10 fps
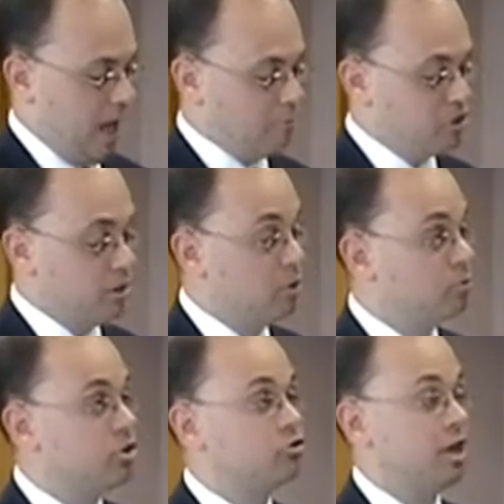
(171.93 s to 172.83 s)
I'm
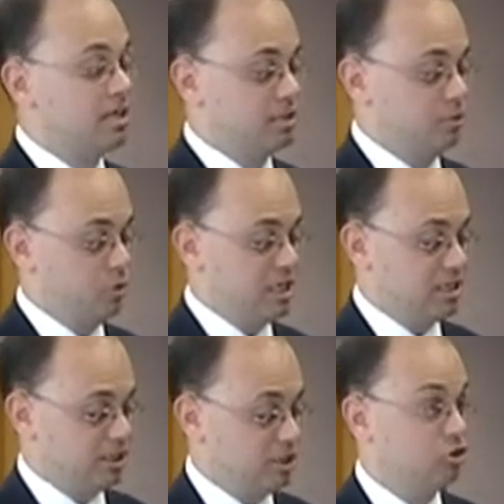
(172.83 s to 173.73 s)
someone with strengths and
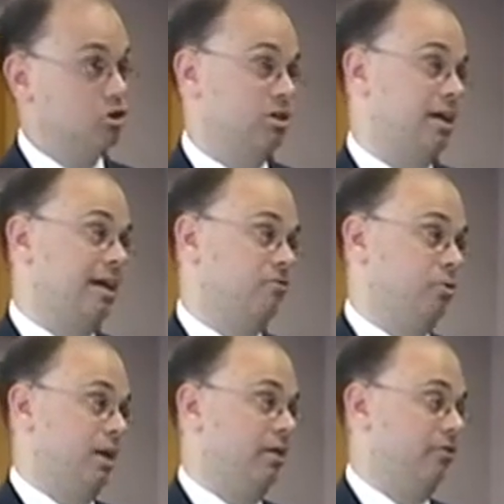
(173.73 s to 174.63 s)
weaknesses just like
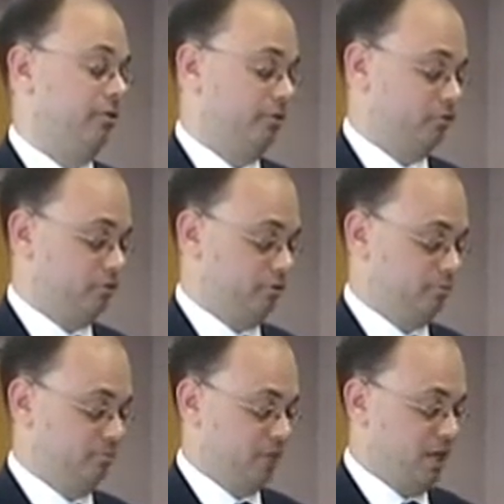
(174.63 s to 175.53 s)
everyone else in this
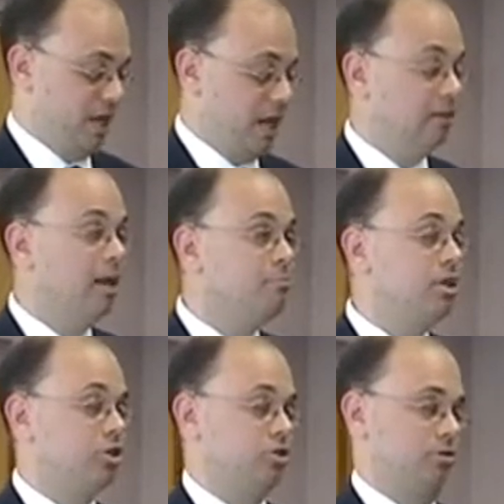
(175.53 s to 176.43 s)
room. And let
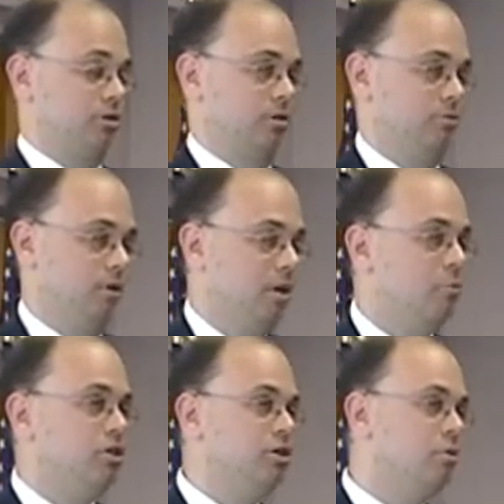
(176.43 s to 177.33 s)
me assure you,
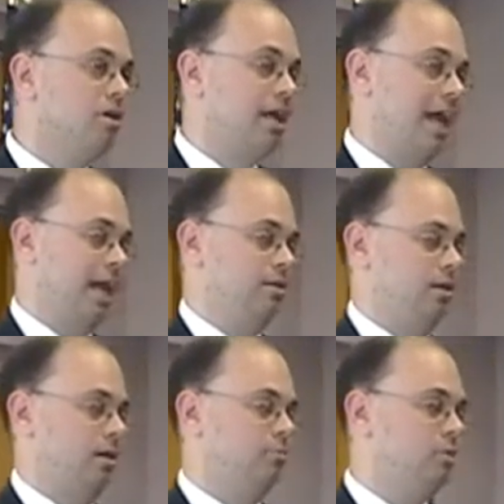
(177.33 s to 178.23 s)
when you are a
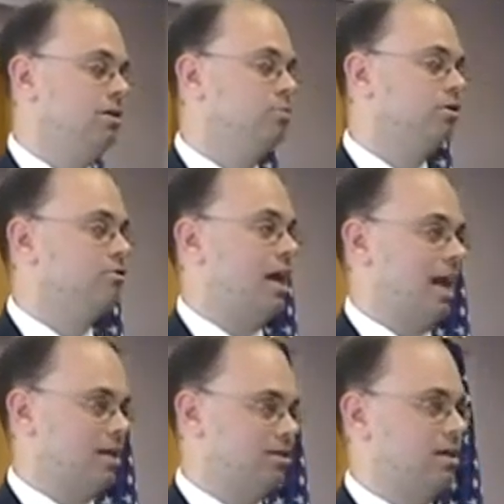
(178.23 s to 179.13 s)
candidate, people do
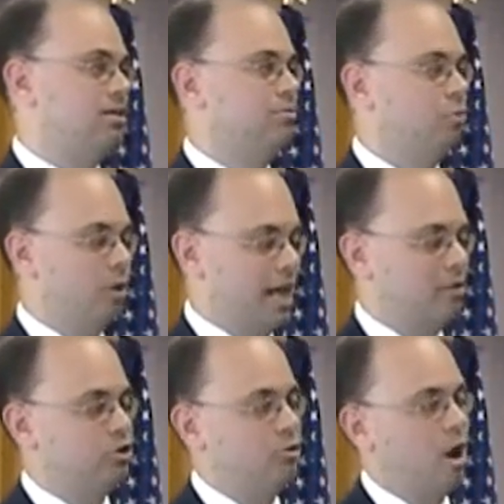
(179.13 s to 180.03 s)
not hesitate to point
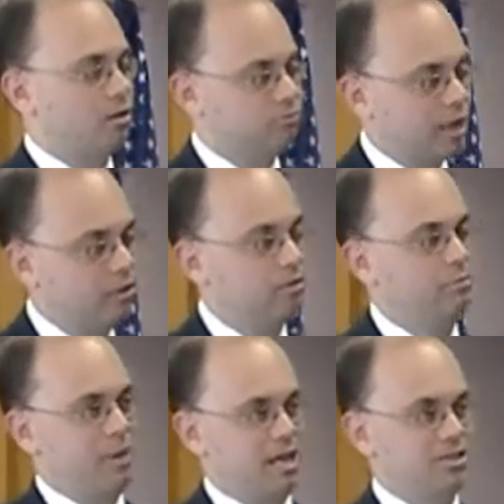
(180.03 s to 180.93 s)
out to you on a
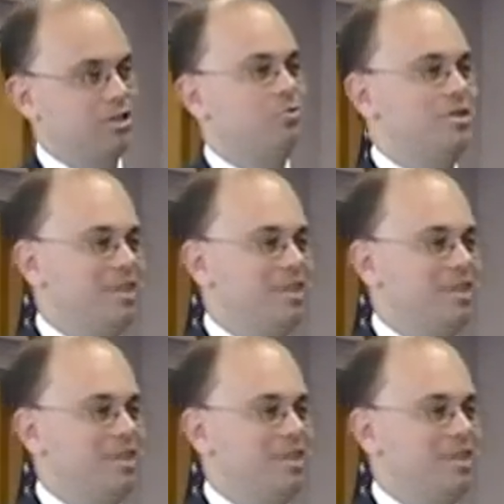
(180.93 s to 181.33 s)
regular basis